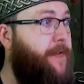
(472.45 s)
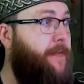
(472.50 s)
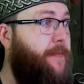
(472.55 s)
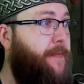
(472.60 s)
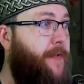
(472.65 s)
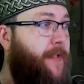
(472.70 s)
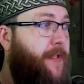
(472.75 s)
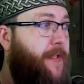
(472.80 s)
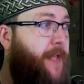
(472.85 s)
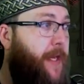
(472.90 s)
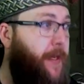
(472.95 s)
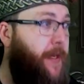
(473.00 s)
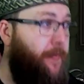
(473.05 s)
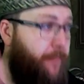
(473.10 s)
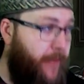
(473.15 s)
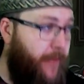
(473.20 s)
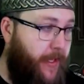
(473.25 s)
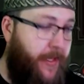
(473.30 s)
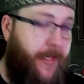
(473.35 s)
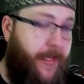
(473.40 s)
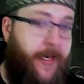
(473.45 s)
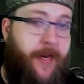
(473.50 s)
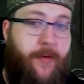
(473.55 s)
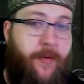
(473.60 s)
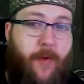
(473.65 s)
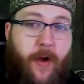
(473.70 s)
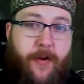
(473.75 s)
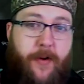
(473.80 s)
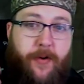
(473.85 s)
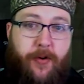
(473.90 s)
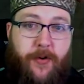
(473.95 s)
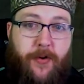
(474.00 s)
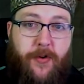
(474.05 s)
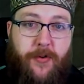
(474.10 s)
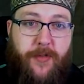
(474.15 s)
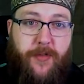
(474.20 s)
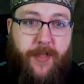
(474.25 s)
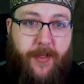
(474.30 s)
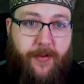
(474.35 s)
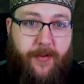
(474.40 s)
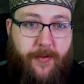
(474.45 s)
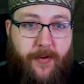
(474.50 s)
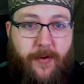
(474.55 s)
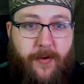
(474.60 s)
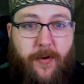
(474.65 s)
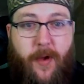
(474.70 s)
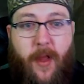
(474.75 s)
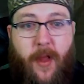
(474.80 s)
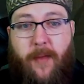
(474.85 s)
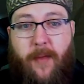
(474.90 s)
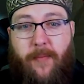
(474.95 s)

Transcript: some sustainability while you're cruising through.